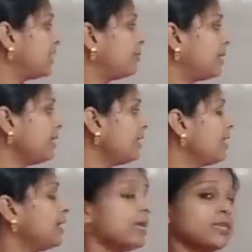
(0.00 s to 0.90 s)
Raman?
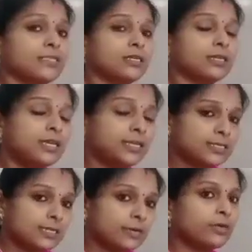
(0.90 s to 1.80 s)
Yes, he
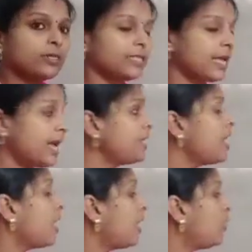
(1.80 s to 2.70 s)
discovered that
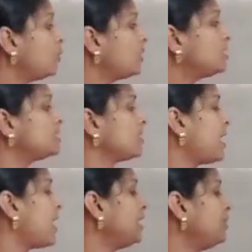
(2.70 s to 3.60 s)
how does
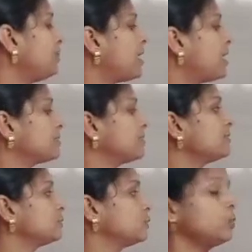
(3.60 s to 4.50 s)
light
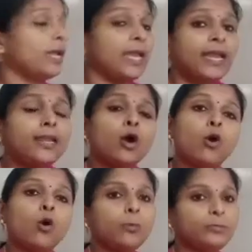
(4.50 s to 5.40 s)
passes through an
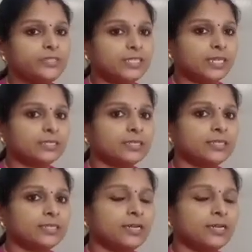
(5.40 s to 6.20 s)
object.